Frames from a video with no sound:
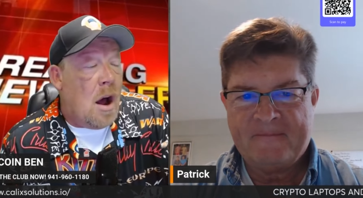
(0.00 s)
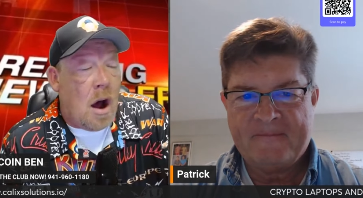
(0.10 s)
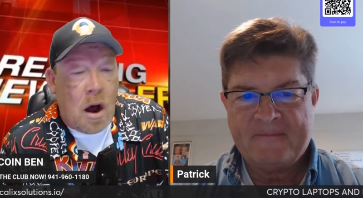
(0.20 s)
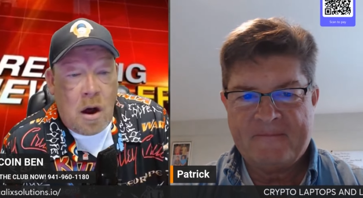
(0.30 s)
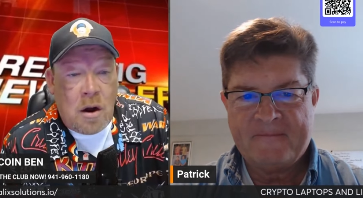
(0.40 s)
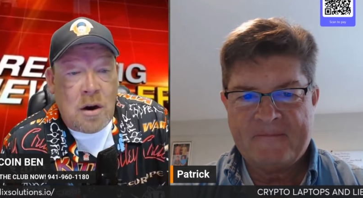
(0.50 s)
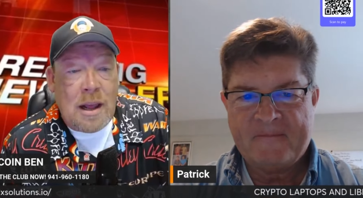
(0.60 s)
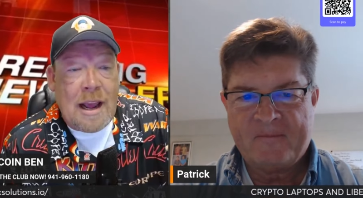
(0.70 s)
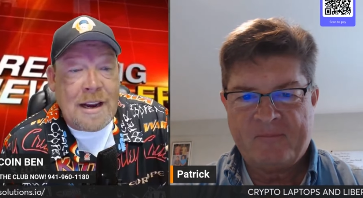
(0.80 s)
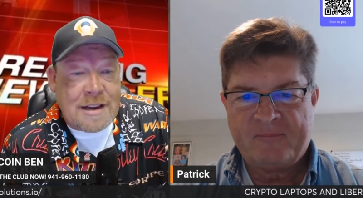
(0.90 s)

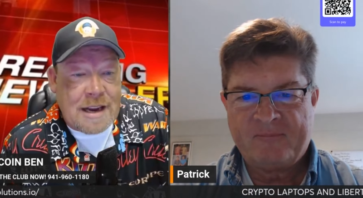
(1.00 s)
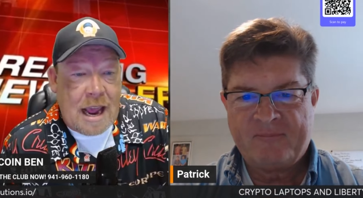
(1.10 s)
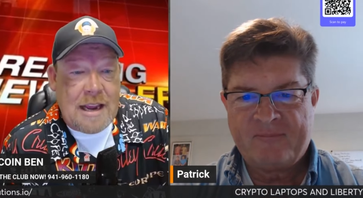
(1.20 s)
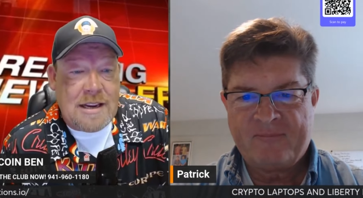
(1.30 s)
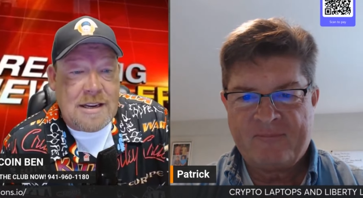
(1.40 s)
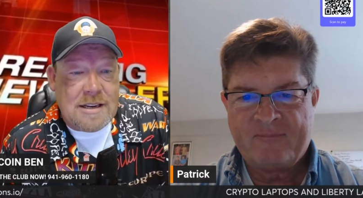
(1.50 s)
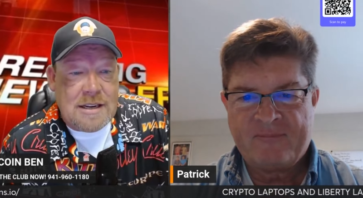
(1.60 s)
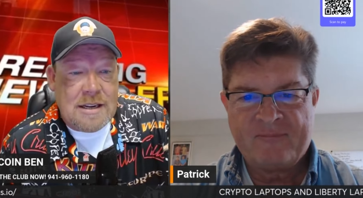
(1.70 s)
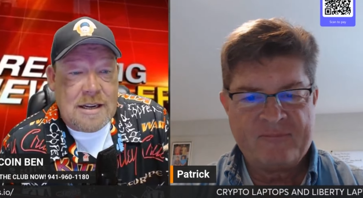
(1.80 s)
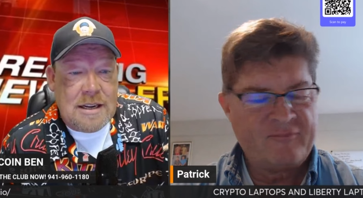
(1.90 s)
Speaker 1: all it
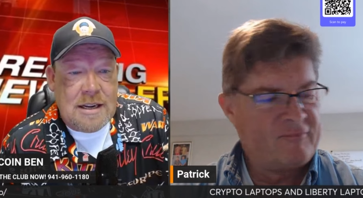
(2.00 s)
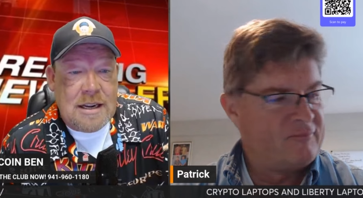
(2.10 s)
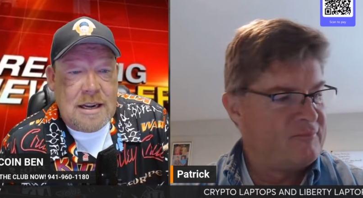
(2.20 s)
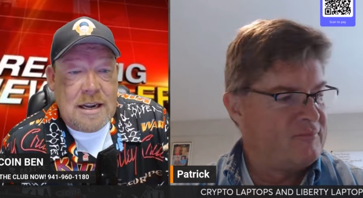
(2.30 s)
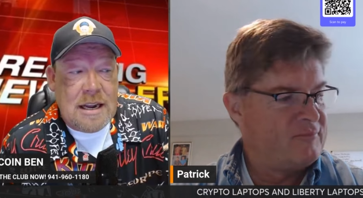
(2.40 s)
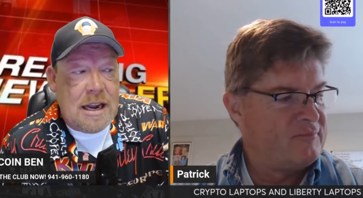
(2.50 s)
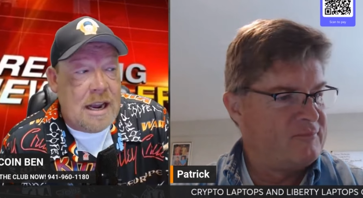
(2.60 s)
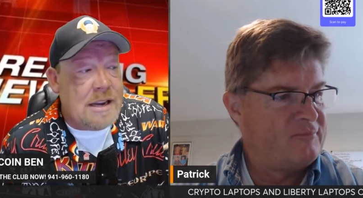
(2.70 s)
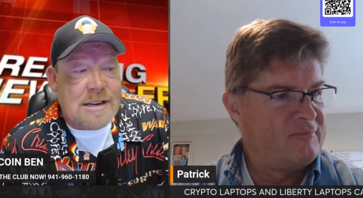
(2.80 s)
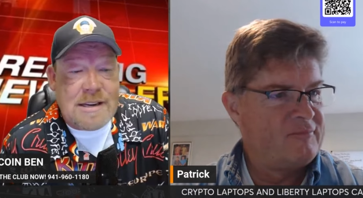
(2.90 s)
takes
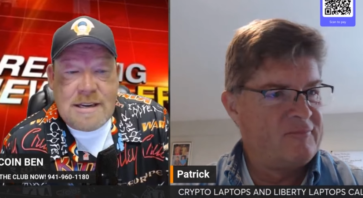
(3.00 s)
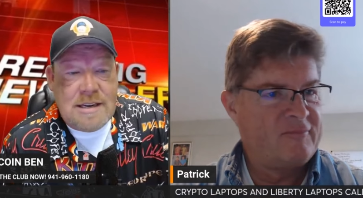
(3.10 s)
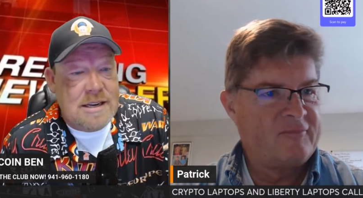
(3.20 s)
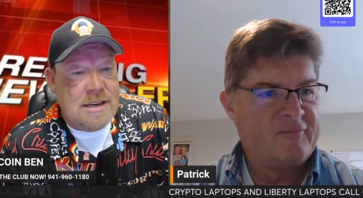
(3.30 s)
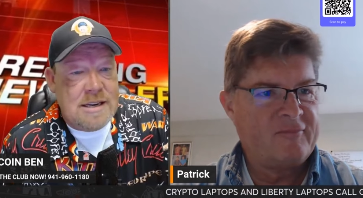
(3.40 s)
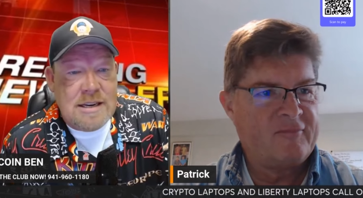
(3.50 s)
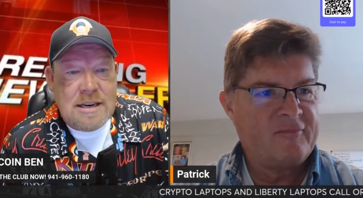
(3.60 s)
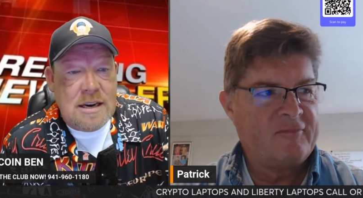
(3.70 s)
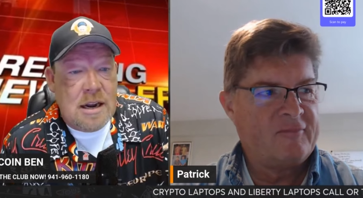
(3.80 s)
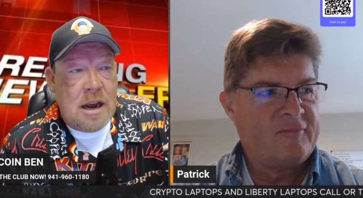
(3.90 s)
is,
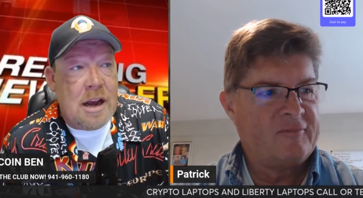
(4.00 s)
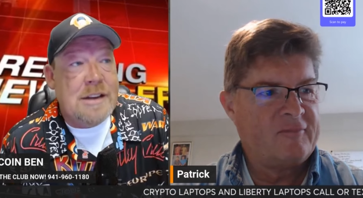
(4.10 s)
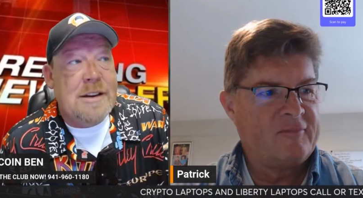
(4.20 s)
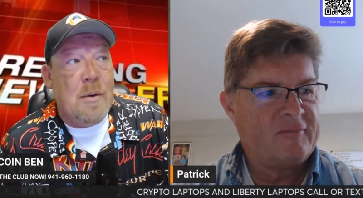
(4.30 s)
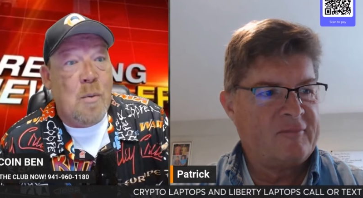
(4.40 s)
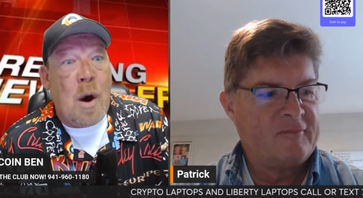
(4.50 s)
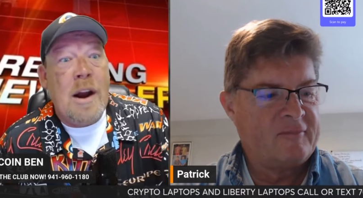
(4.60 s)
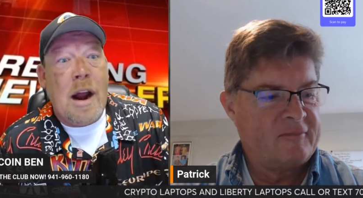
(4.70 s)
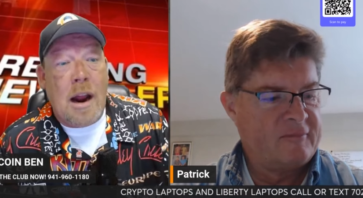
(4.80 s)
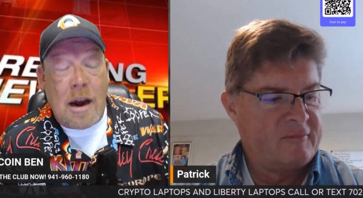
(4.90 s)
because
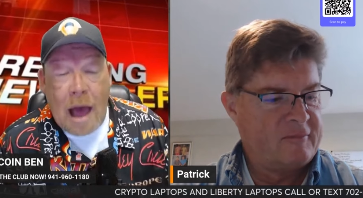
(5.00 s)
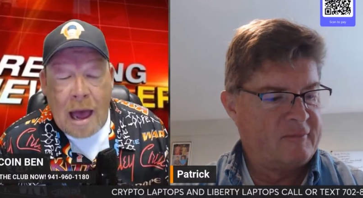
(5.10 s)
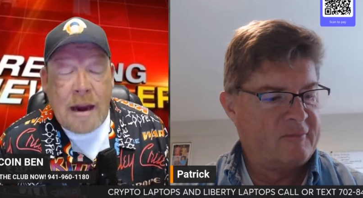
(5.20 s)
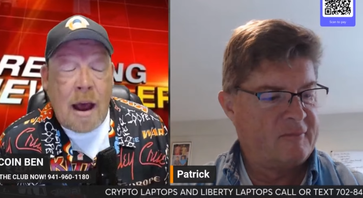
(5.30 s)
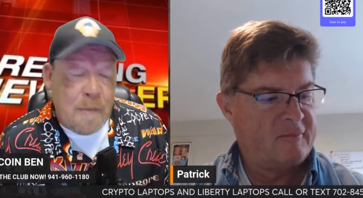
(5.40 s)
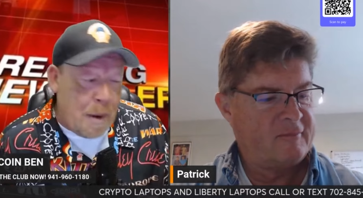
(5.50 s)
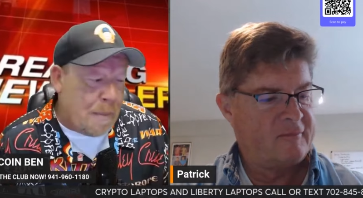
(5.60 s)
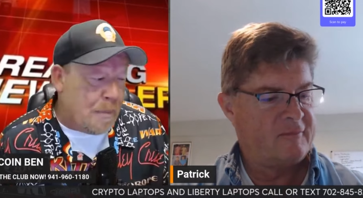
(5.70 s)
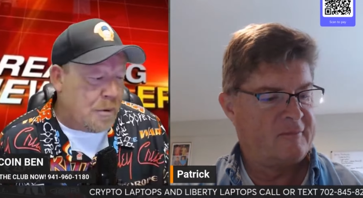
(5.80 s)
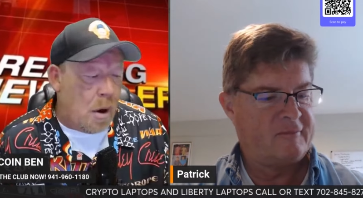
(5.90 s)
what a lot of
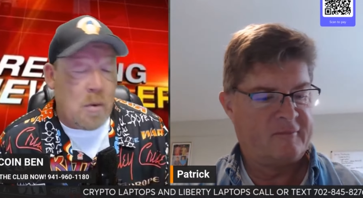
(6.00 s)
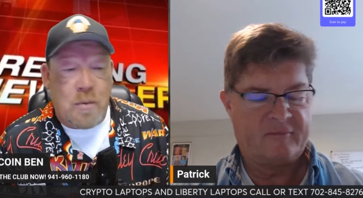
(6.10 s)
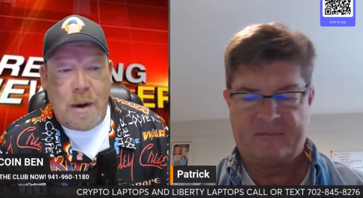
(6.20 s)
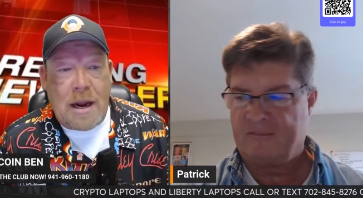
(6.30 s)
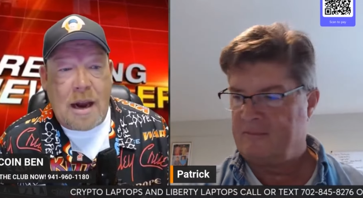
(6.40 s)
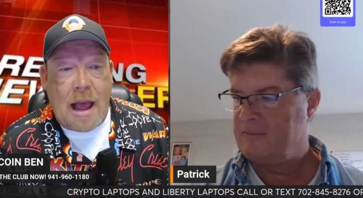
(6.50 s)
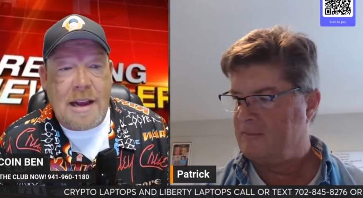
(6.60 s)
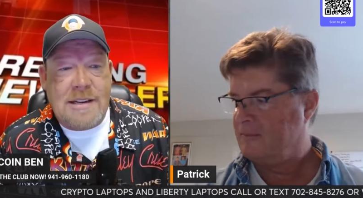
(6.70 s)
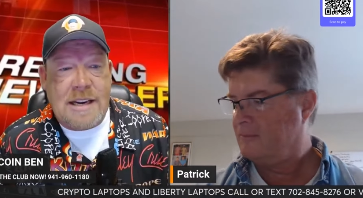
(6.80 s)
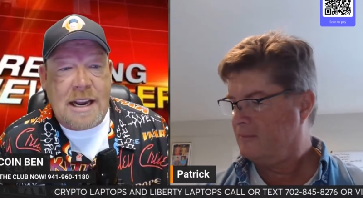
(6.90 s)
people don't
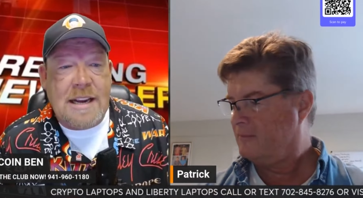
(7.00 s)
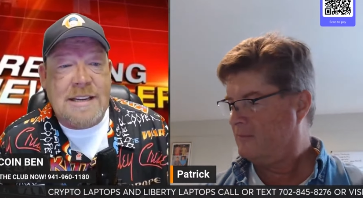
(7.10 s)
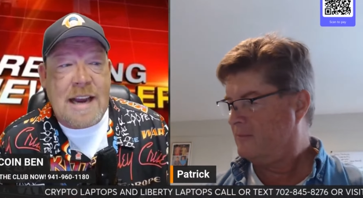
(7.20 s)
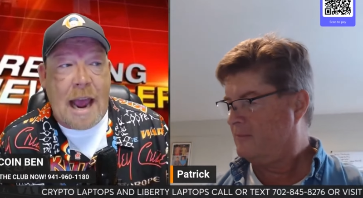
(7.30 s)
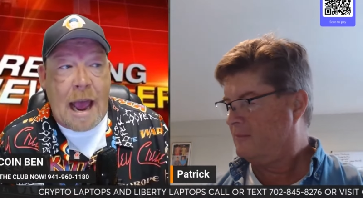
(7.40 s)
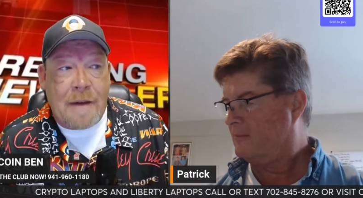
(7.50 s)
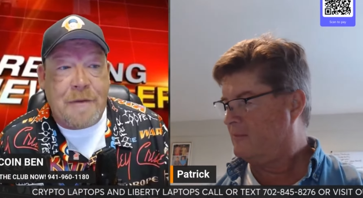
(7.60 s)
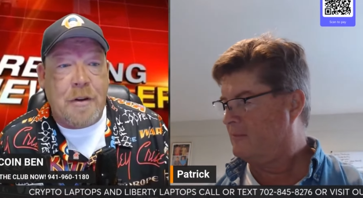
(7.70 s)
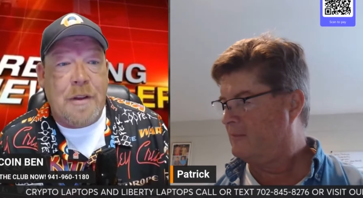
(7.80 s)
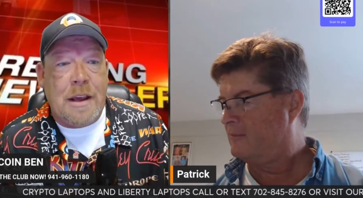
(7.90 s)
realize is
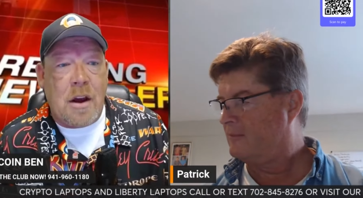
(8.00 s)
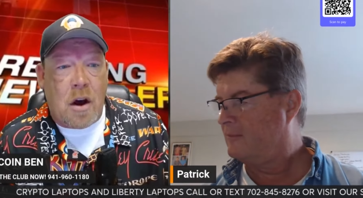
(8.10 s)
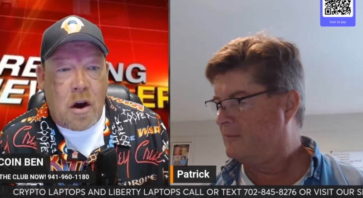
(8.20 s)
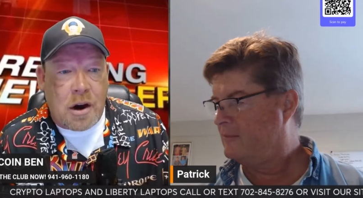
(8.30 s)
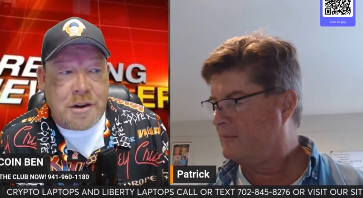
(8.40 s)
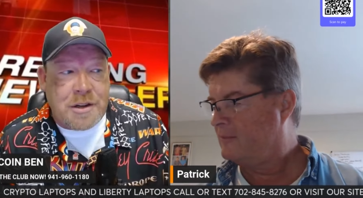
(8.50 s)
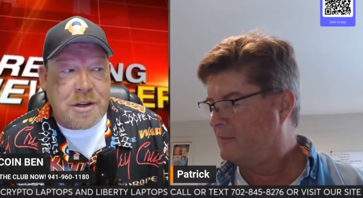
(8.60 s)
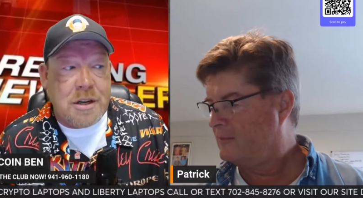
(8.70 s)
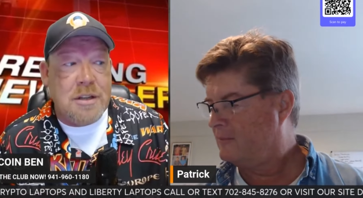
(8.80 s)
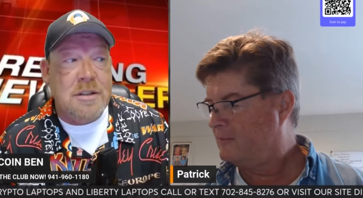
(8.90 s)
after the
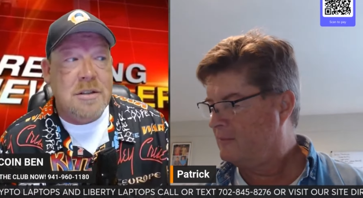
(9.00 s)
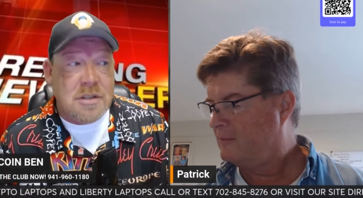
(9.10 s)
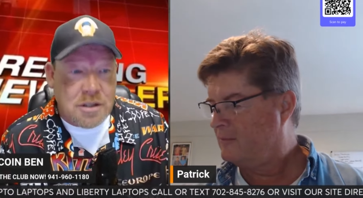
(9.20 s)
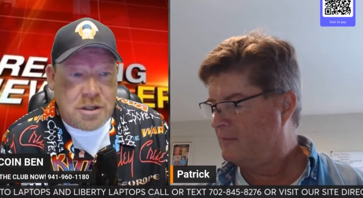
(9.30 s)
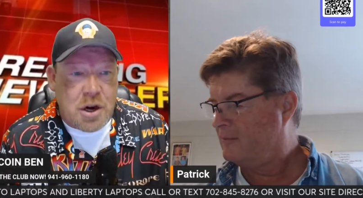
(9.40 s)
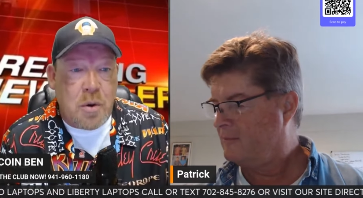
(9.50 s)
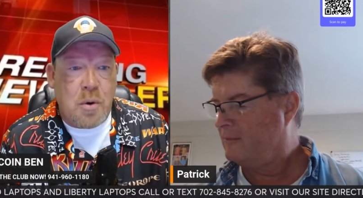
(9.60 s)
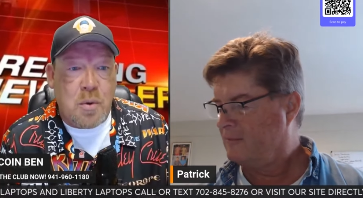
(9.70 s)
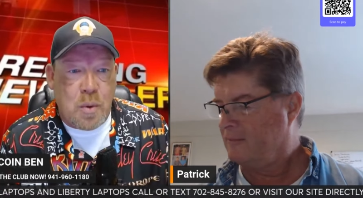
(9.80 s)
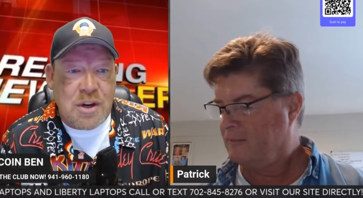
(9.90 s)

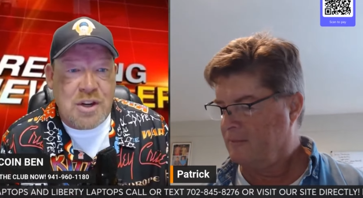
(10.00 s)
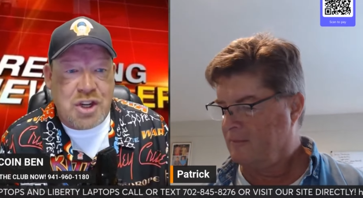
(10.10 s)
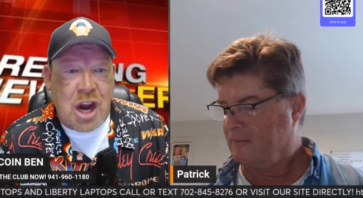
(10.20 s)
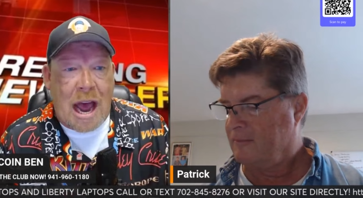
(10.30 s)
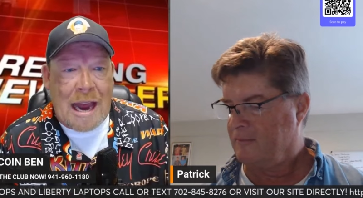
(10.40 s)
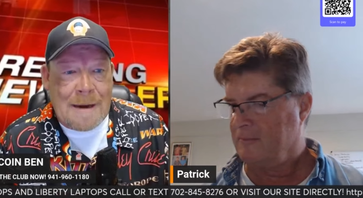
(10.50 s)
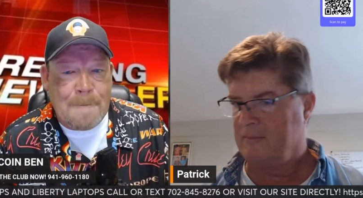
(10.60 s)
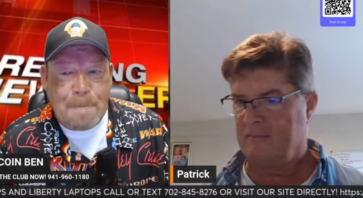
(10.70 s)
Archduke was shot,